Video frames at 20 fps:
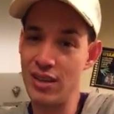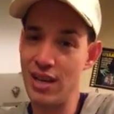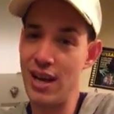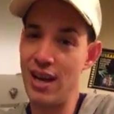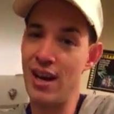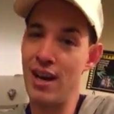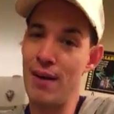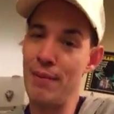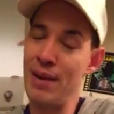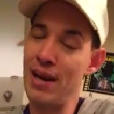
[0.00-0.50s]

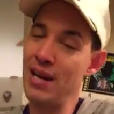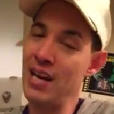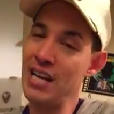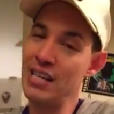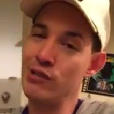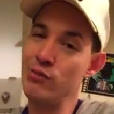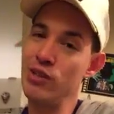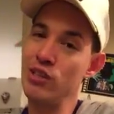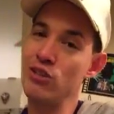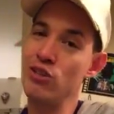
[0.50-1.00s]
And
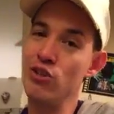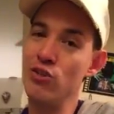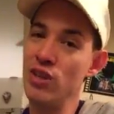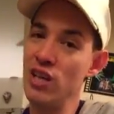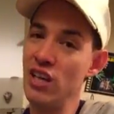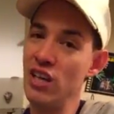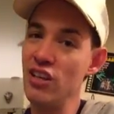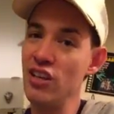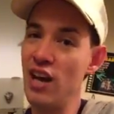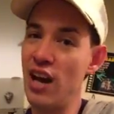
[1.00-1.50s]
next week, tune
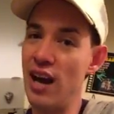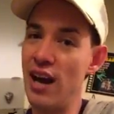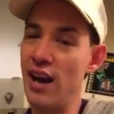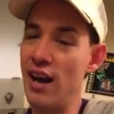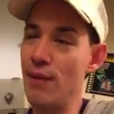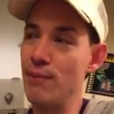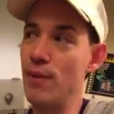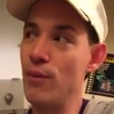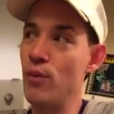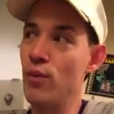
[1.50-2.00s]
in
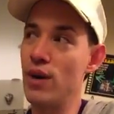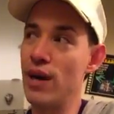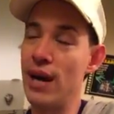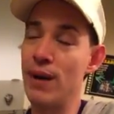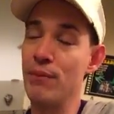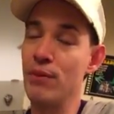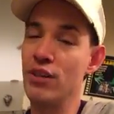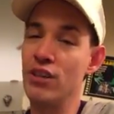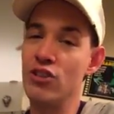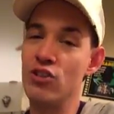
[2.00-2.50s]
where I'm
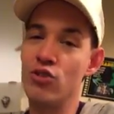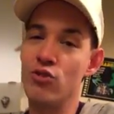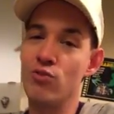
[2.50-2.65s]
going to